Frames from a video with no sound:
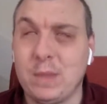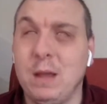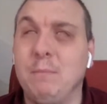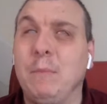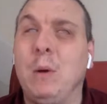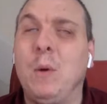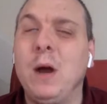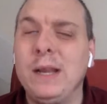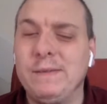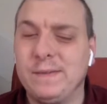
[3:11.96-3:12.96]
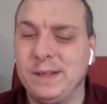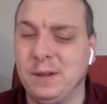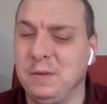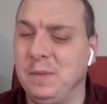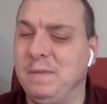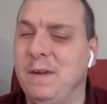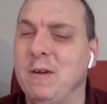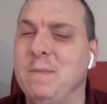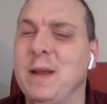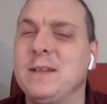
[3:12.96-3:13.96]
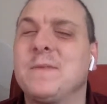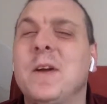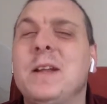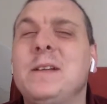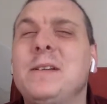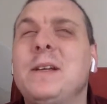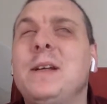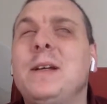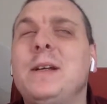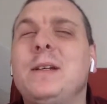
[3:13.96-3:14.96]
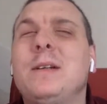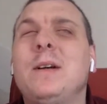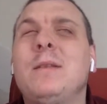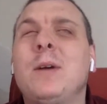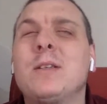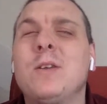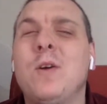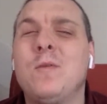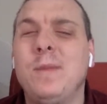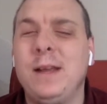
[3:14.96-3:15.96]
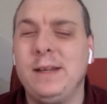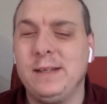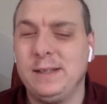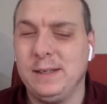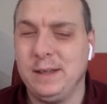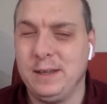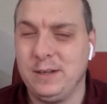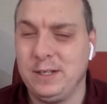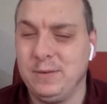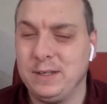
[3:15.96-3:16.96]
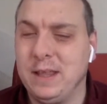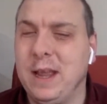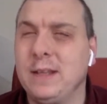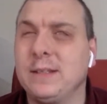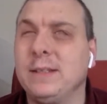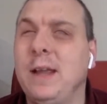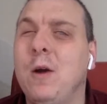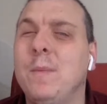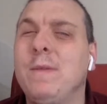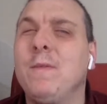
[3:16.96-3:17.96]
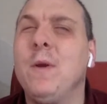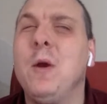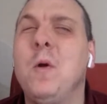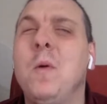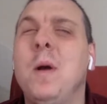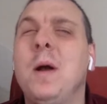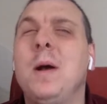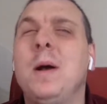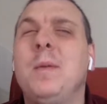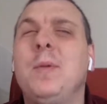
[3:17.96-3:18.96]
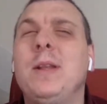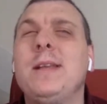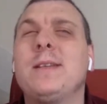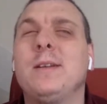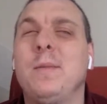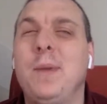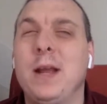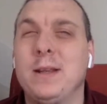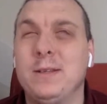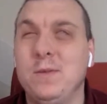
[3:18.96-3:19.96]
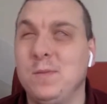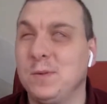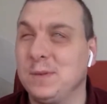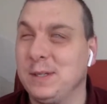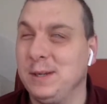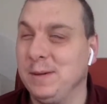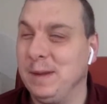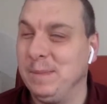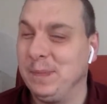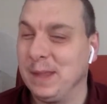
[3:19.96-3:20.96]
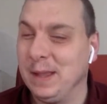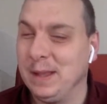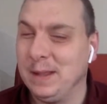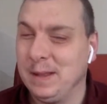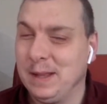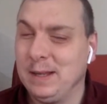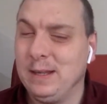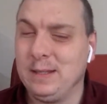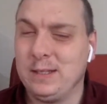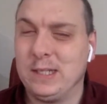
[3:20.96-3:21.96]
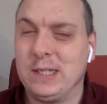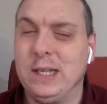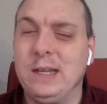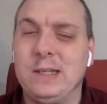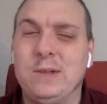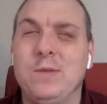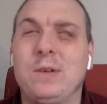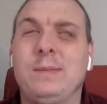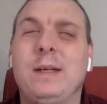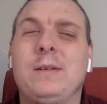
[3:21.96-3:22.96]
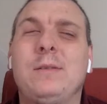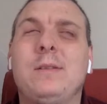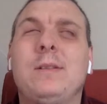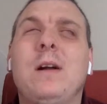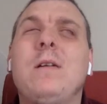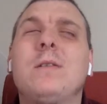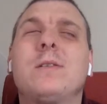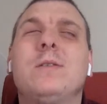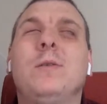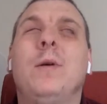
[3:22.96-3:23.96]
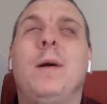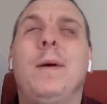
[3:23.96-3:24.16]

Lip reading: my wife, my very best friend, my soulmate, she was there to help me through it all. But listen, I'm back as normal. So let's talk about Arsenal.